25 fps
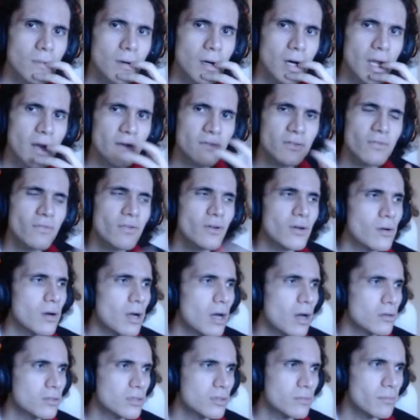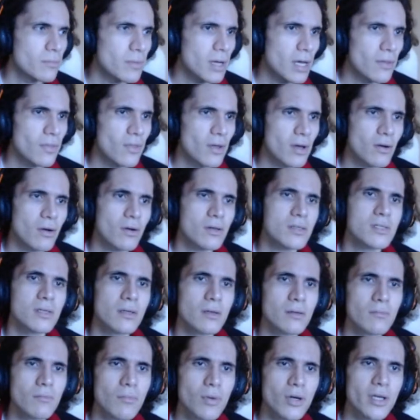have to figure out how to add the
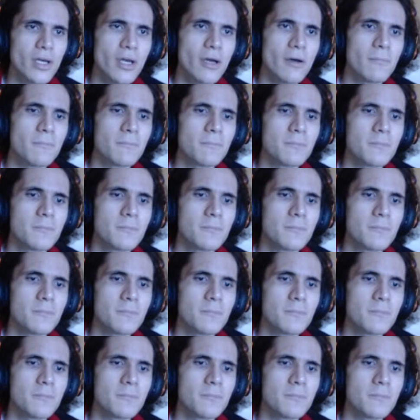crossing, but yeah.